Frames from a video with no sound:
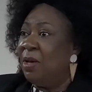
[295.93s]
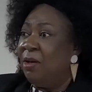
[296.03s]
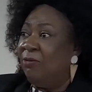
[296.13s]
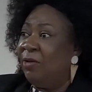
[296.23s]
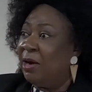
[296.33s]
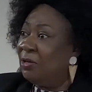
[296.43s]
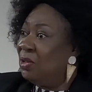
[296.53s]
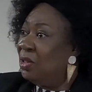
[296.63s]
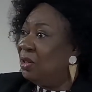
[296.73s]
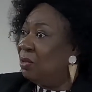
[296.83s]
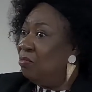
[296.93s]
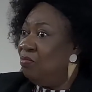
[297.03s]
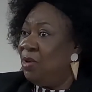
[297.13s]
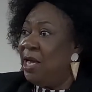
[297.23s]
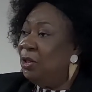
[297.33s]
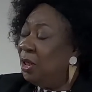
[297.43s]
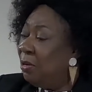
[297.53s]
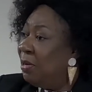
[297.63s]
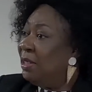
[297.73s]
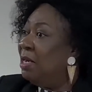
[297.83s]
viruses being
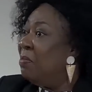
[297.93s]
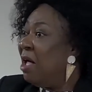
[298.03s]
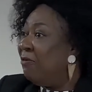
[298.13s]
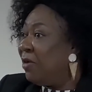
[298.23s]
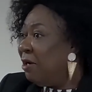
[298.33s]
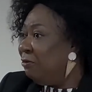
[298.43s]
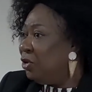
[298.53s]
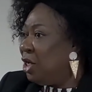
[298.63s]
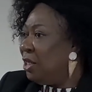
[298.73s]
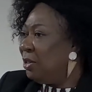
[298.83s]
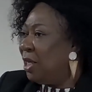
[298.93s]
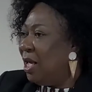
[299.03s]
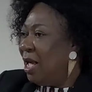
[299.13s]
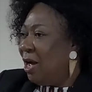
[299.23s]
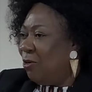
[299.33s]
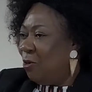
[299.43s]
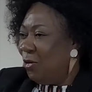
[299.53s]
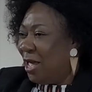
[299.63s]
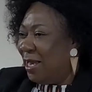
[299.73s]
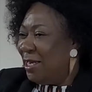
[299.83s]
generated by 5Gs and all
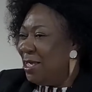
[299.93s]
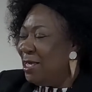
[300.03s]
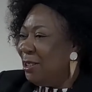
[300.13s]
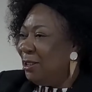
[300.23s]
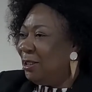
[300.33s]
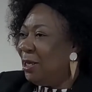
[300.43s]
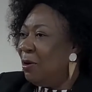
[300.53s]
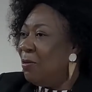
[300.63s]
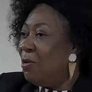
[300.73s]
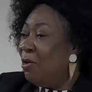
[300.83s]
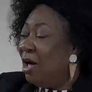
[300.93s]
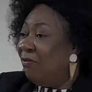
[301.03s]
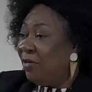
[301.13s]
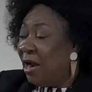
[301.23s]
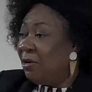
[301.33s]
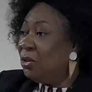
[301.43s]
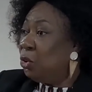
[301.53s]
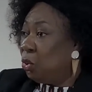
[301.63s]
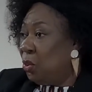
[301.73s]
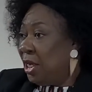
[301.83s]
that. So a virus
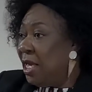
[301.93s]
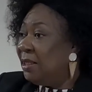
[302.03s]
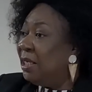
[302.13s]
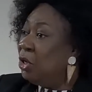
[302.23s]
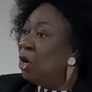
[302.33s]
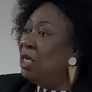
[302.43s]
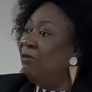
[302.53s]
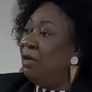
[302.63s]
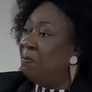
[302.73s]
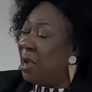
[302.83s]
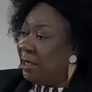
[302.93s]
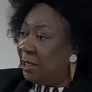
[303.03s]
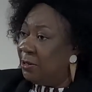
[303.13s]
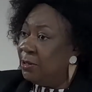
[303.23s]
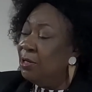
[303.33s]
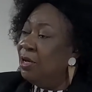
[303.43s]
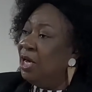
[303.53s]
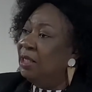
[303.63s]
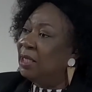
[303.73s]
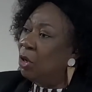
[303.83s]
truly is a non-living particle.
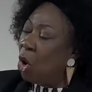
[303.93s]
It's an